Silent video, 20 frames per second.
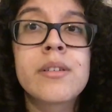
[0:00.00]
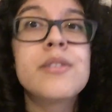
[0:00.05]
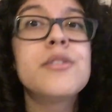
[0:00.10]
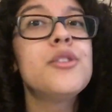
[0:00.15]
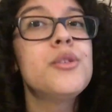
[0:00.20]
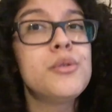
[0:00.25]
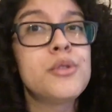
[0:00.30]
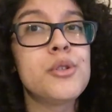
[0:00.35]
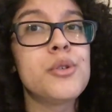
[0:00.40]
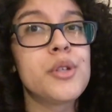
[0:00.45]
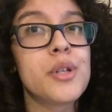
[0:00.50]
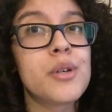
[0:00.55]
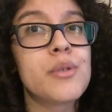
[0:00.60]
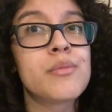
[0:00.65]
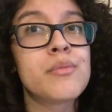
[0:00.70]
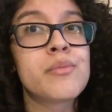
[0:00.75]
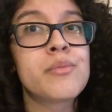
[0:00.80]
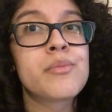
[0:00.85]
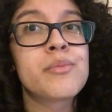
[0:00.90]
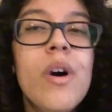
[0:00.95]
You do
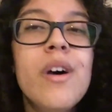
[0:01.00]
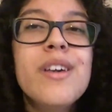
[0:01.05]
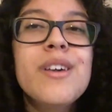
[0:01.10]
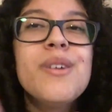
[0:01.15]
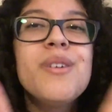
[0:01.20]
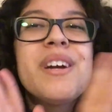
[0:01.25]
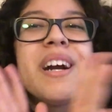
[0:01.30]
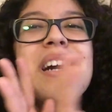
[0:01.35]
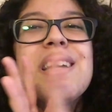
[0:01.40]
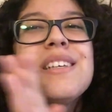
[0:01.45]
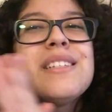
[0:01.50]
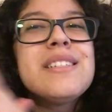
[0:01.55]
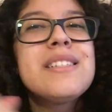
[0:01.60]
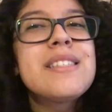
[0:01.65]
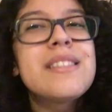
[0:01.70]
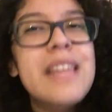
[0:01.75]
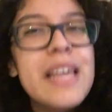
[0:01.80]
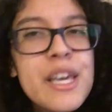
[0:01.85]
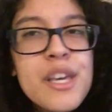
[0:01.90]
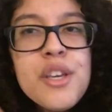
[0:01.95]
you. Well, you guys,
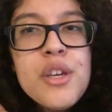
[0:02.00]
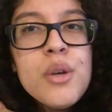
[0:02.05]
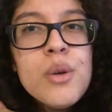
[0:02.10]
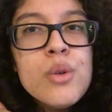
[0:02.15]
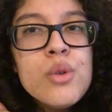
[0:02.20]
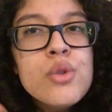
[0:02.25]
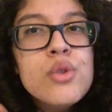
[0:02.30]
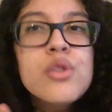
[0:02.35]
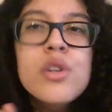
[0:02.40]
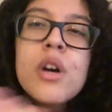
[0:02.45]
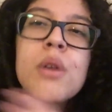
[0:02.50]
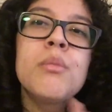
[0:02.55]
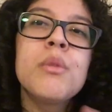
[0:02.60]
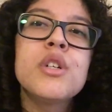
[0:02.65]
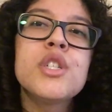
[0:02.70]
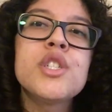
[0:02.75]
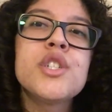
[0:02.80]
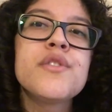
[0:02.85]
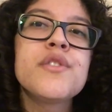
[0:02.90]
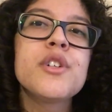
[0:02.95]
thank you so
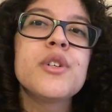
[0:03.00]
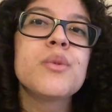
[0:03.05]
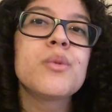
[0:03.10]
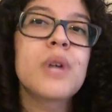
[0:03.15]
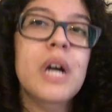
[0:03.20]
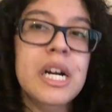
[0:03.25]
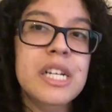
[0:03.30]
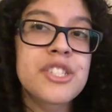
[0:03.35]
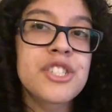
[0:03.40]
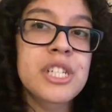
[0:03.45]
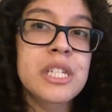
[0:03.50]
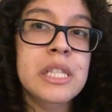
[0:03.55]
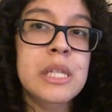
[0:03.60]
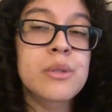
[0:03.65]
much for watching.